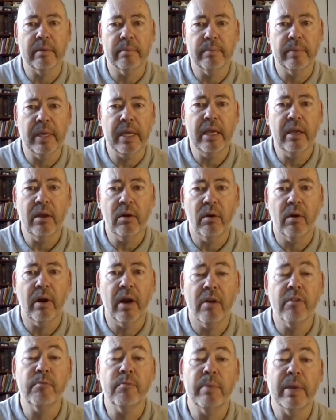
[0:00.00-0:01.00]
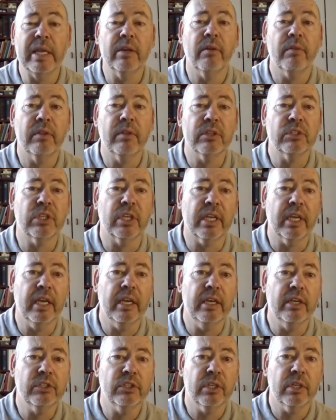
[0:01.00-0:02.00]
be or have been on this
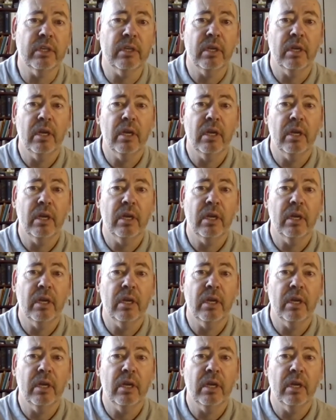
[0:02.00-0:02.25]
occasion,